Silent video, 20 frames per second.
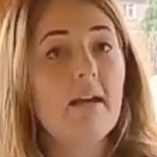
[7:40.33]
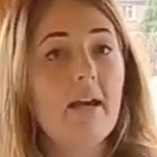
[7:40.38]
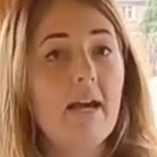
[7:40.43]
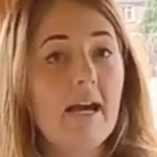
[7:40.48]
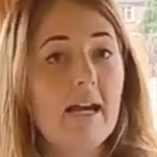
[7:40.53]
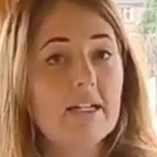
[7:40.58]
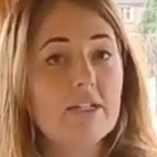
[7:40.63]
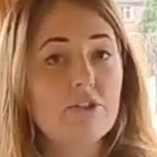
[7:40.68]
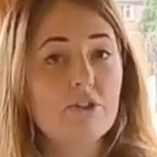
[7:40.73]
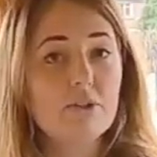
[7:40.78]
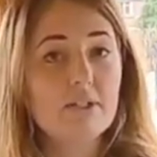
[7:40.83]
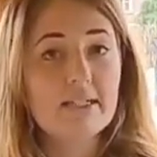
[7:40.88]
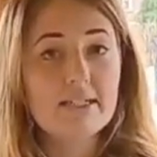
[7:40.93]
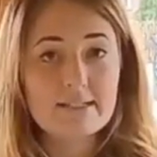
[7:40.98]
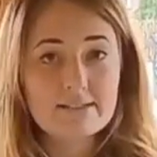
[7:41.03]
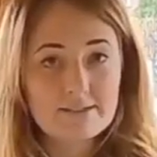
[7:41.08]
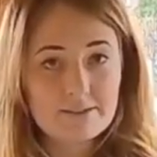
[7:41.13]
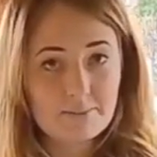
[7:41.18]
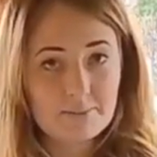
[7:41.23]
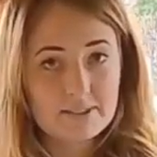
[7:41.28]
and your
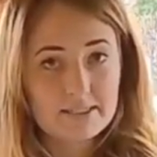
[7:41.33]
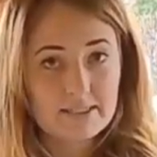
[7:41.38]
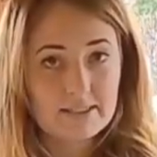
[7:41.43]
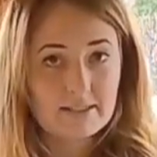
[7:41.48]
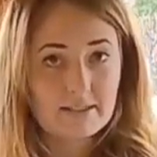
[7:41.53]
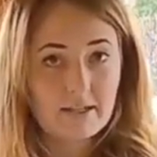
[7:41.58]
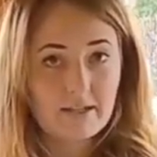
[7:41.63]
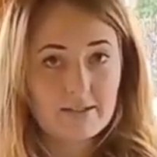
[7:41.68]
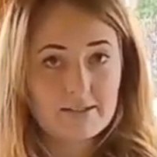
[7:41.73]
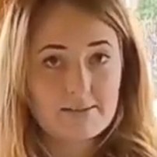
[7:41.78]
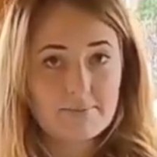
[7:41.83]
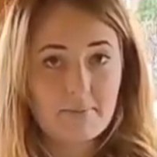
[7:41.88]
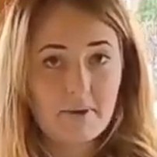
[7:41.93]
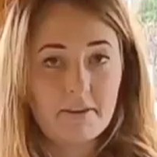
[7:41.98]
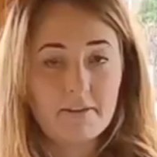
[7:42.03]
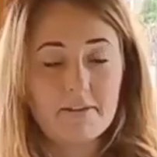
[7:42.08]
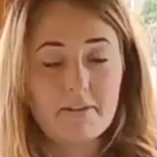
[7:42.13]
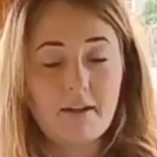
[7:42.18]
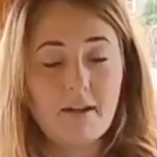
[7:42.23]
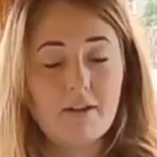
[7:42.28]
leeks that we did last
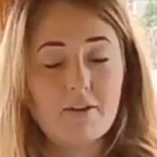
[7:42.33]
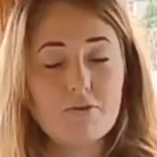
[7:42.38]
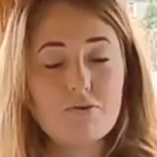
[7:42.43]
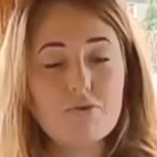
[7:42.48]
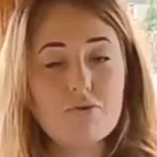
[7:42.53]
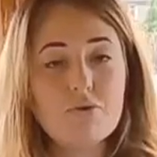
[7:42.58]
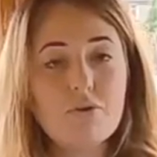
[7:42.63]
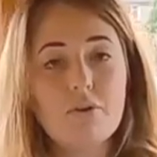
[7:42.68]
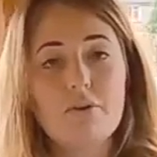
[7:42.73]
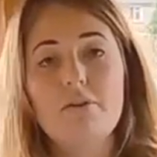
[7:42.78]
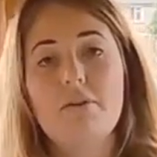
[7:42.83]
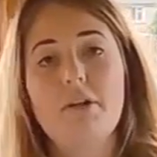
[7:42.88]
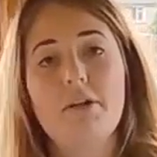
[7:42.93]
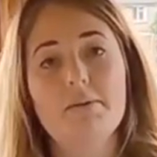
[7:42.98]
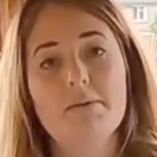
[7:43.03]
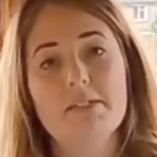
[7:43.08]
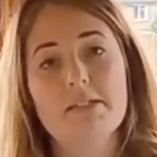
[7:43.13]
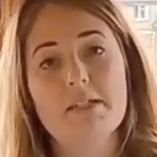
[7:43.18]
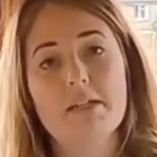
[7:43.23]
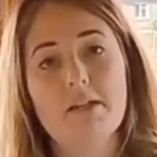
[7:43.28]
month, they are not
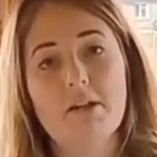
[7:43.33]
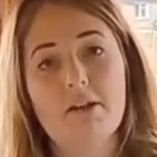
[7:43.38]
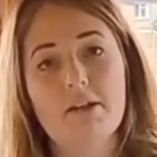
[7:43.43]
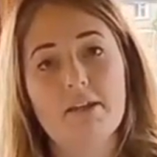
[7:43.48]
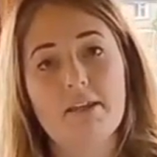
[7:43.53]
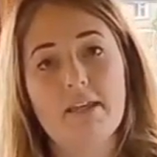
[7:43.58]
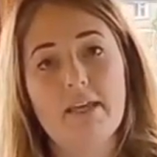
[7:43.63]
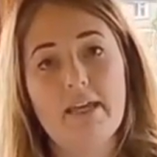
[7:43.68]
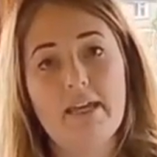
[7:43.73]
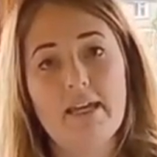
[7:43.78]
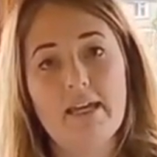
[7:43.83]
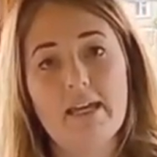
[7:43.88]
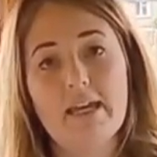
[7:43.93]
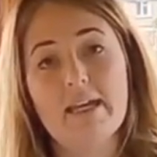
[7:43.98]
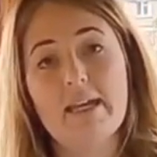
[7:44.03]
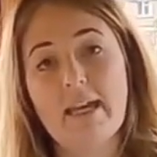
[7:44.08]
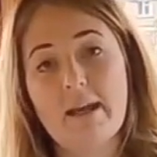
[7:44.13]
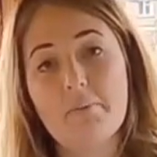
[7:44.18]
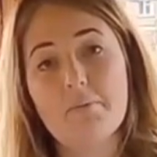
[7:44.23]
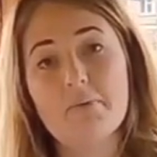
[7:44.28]
going to like the heat.
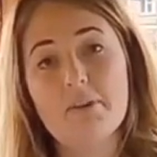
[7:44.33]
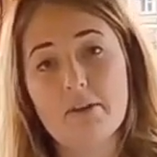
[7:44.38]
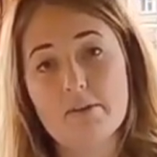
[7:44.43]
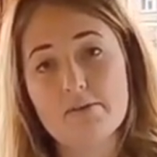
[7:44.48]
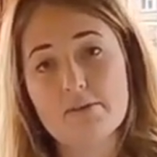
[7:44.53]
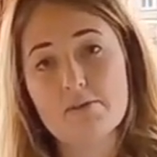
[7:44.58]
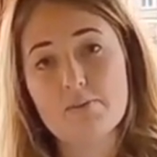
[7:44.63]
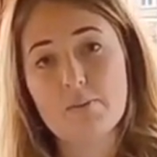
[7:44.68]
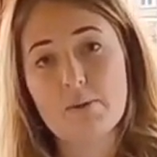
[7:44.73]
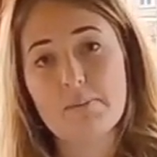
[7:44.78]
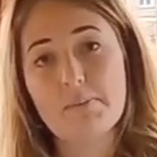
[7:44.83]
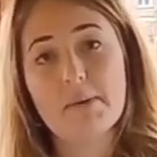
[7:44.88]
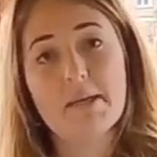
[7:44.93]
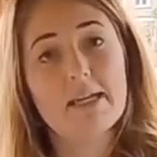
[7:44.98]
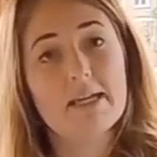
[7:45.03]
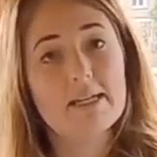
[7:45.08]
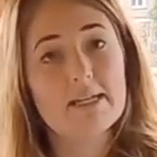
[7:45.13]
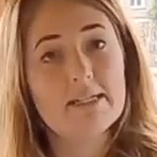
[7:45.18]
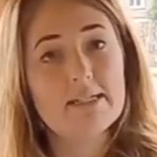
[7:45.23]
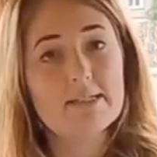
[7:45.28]
Again, with those sweet
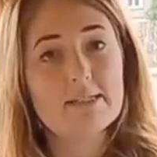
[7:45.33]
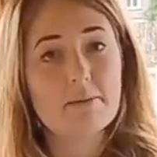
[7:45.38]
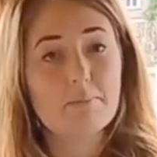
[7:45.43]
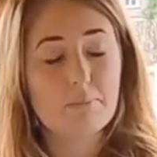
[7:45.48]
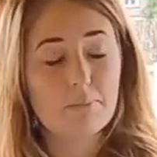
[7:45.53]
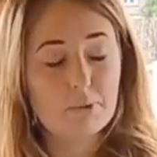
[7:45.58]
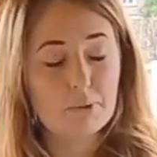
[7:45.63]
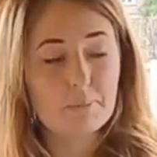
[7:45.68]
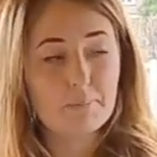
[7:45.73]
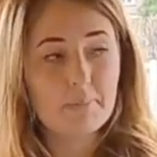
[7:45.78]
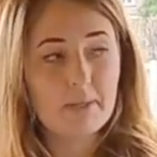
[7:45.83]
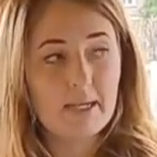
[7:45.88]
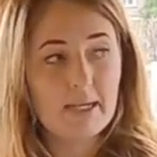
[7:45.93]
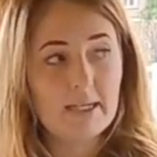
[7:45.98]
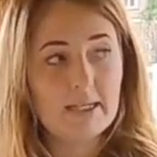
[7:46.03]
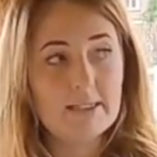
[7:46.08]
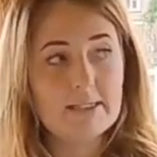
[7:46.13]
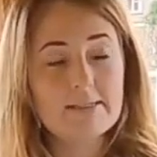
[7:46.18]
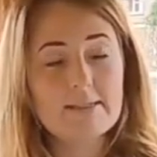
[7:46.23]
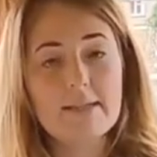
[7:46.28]
peas, the boiled
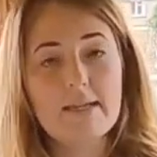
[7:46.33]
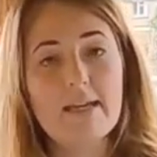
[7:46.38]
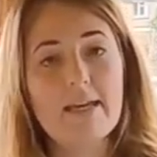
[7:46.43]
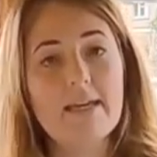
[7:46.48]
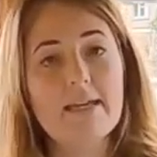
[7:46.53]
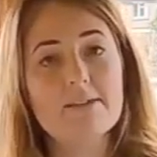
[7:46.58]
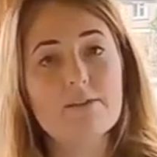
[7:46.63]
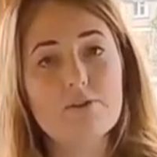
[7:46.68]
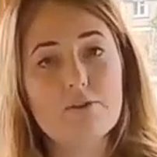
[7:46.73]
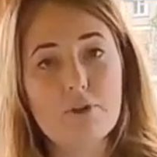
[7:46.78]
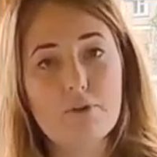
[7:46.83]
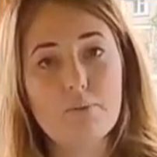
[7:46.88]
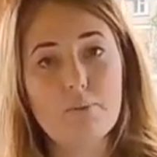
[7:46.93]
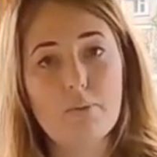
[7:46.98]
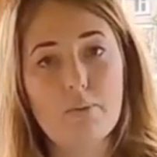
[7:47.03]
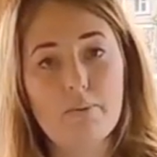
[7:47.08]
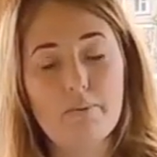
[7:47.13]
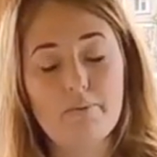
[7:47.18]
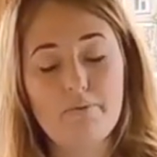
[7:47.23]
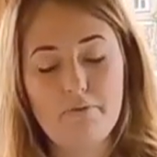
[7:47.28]
beans, it is too
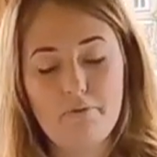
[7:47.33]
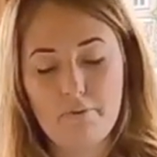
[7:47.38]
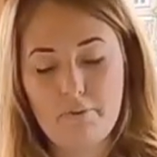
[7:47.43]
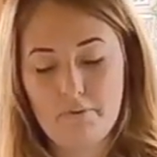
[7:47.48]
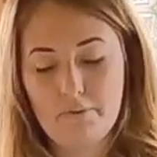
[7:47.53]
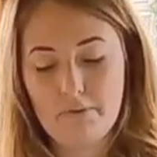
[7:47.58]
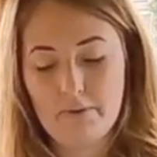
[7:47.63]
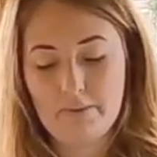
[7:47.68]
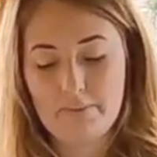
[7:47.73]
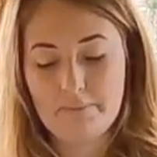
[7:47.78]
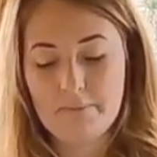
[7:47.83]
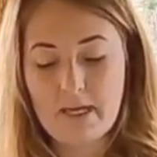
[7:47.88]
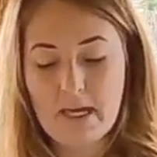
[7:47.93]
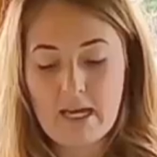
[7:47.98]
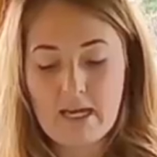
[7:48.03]
warm for all of them.